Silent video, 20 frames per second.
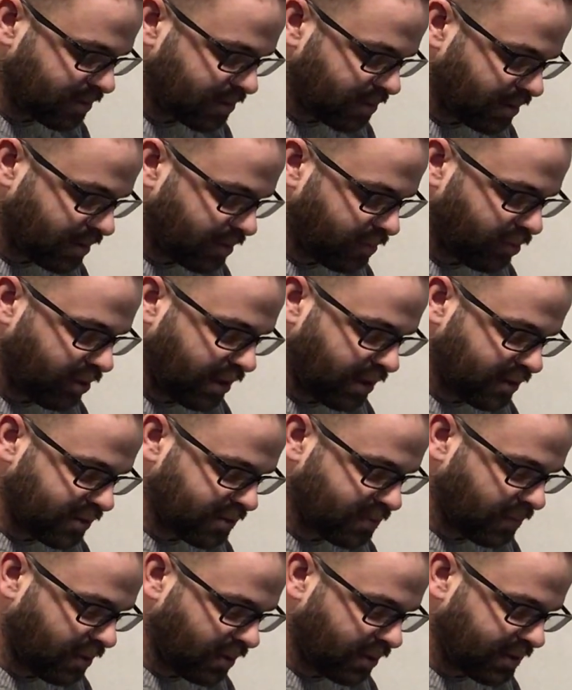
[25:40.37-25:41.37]
or circuit breaker
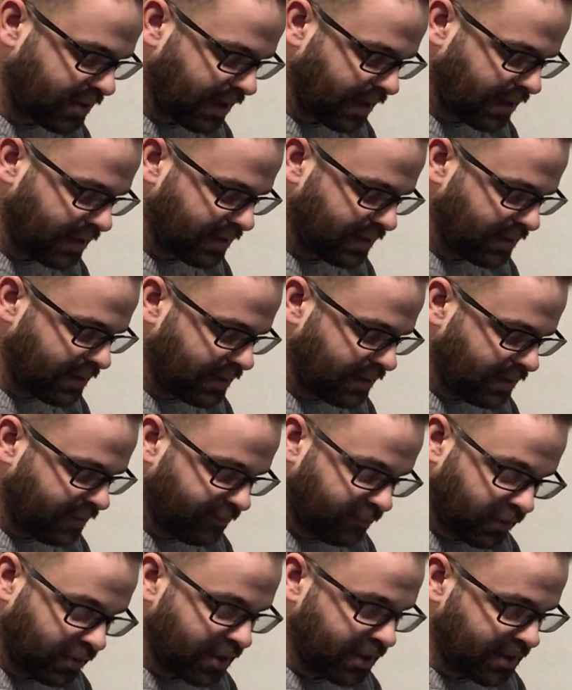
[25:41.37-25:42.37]
is marked
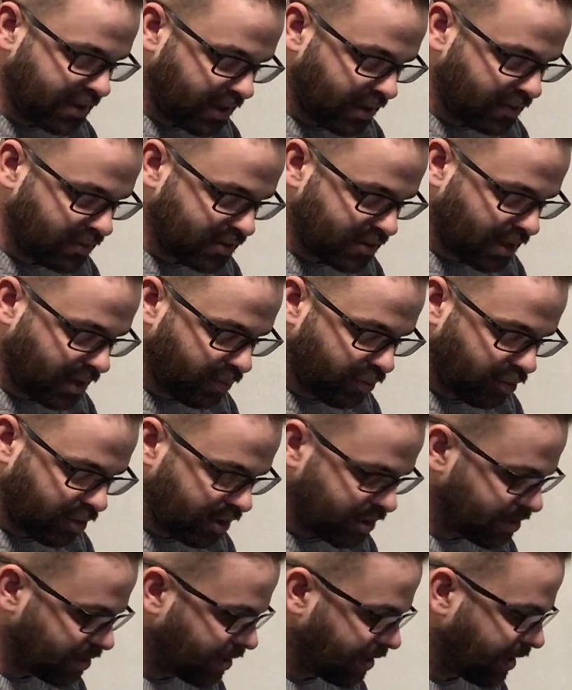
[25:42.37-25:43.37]
for continuous
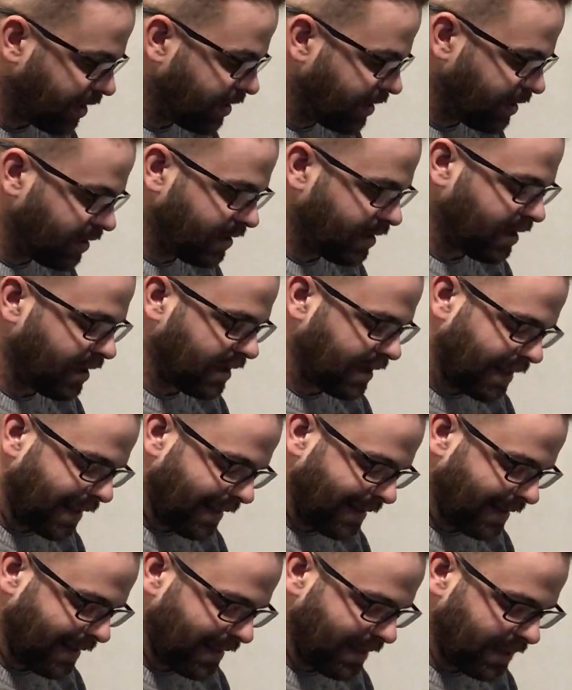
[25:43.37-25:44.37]
operation
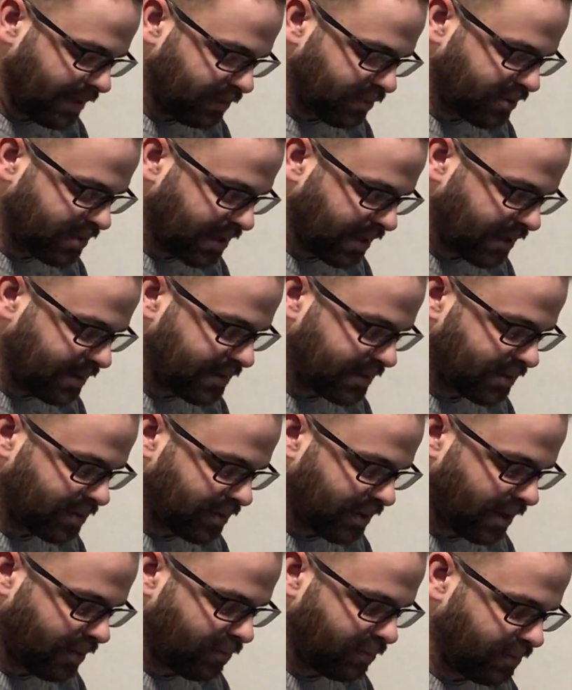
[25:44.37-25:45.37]
at 80%. So
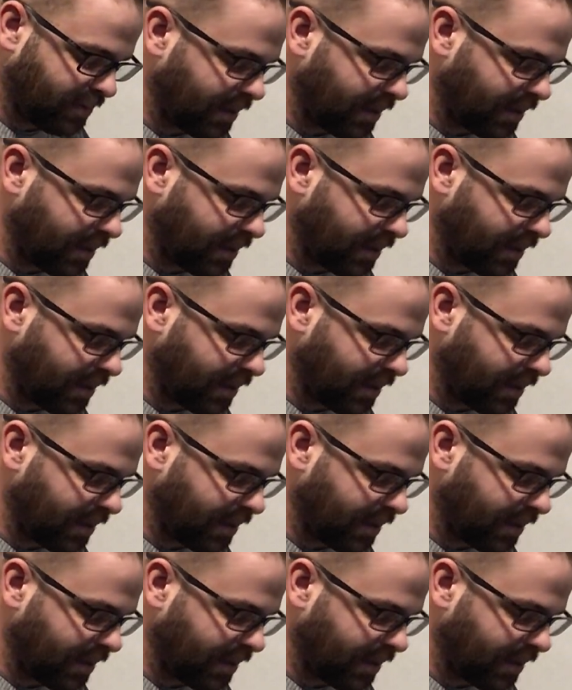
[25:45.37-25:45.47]
that would